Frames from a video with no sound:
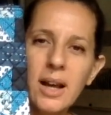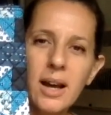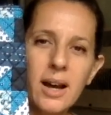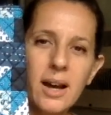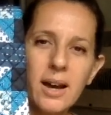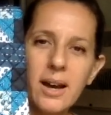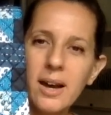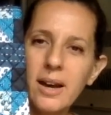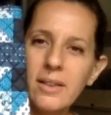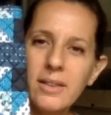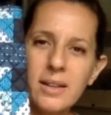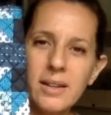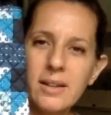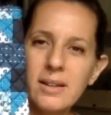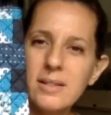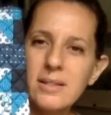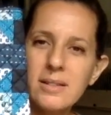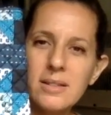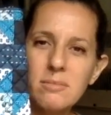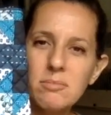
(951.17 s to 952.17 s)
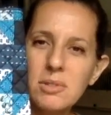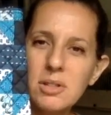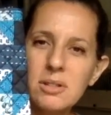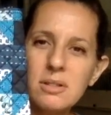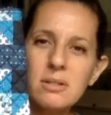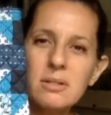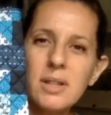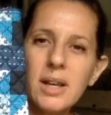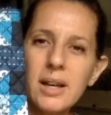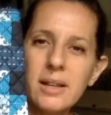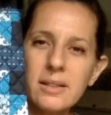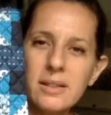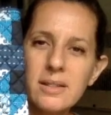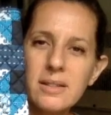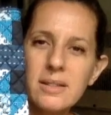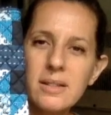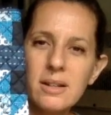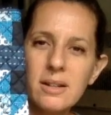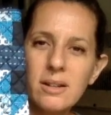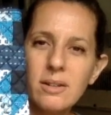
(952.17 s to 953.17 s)
uh, and they didn't seem to do that
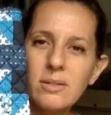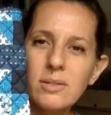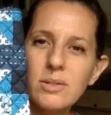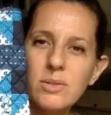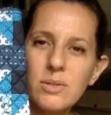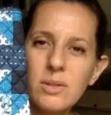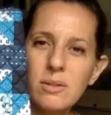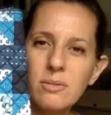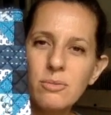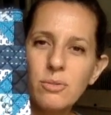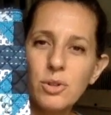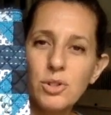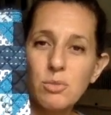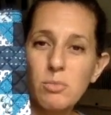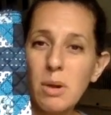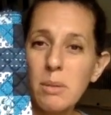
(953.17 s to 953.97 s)
this year, which was unfortunate.